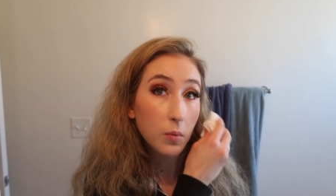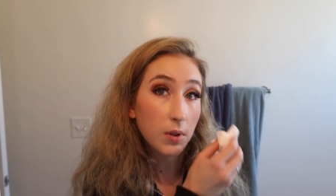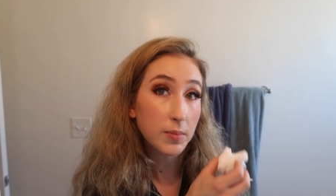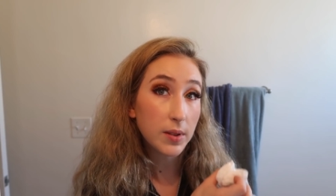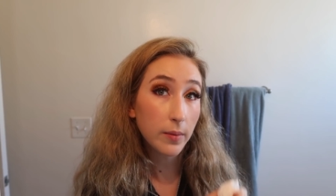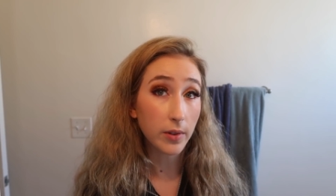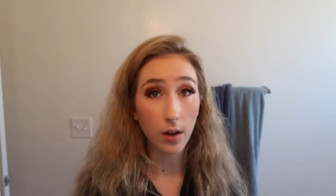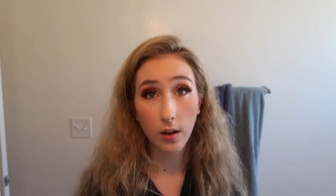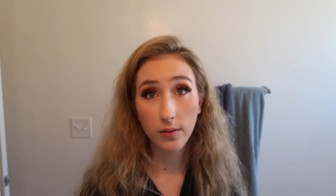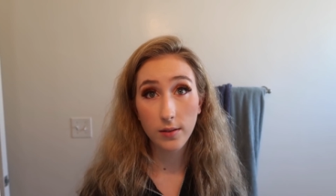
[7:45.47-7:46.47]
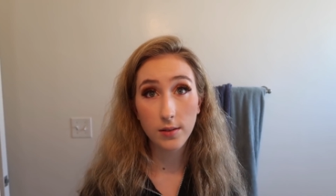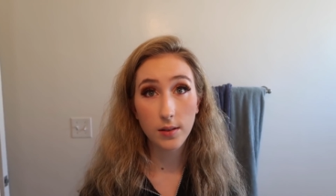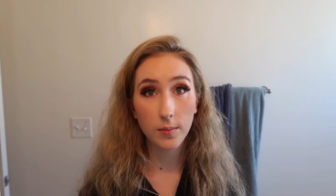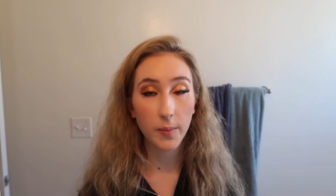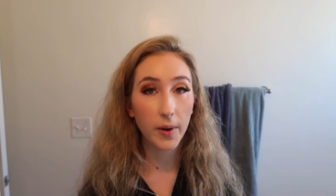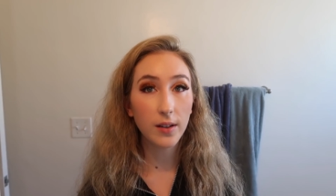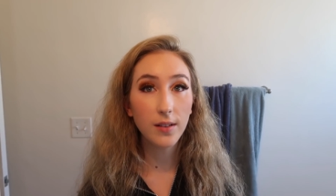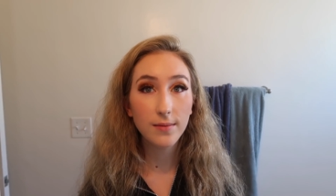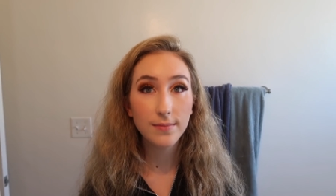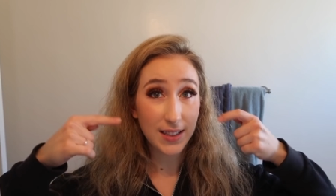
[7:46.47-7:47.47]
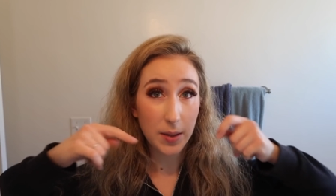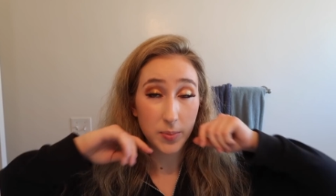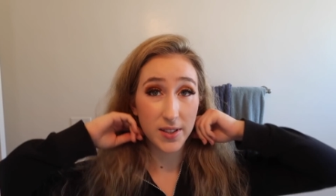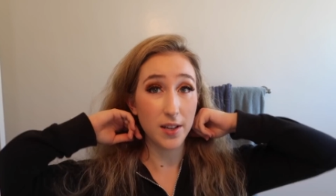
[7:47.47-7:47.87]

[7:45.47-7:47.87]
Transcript: Wipe some of it off. It looks a little bit better. Lips.